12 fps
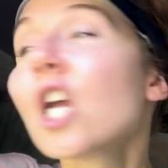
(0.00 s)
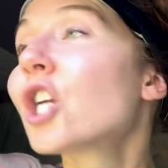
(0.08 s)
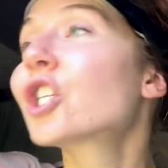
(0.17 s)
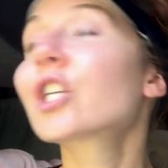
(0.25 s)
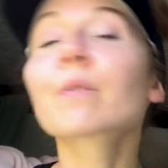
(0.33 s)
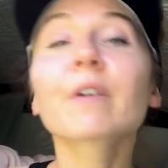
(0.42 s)

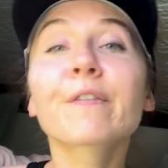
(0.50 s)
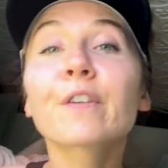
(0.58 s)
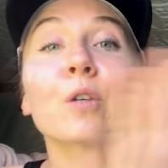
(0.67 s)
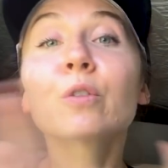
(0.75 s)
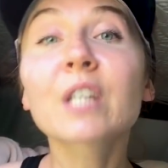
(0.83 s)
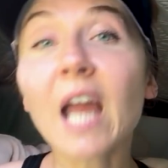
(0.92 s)
She
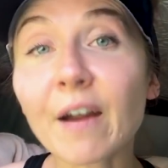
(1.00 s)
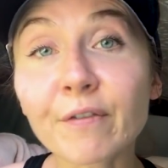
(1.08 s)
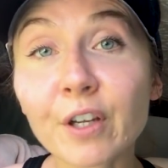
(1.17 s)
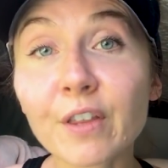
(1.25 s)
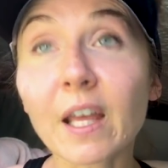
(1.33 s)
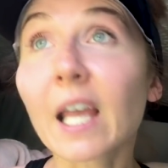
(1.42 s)
refused
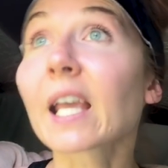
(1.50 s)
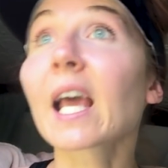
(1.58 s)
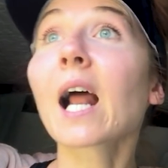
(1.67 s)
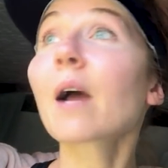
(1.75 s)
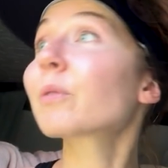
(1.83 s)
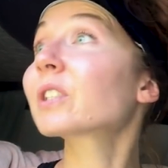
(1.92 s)
everything.
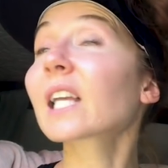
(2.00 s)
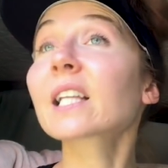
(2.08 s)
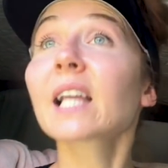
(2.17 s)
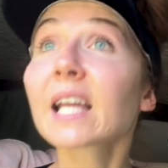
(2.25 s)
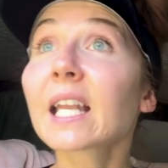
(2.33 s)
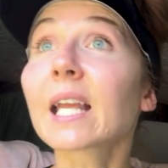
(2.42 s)
And I was
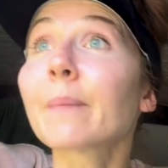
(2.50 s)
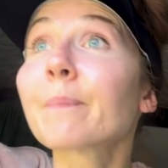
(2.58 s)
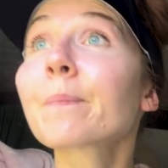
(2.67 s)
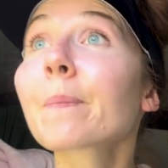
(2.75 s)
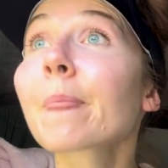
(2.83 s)
like, lady,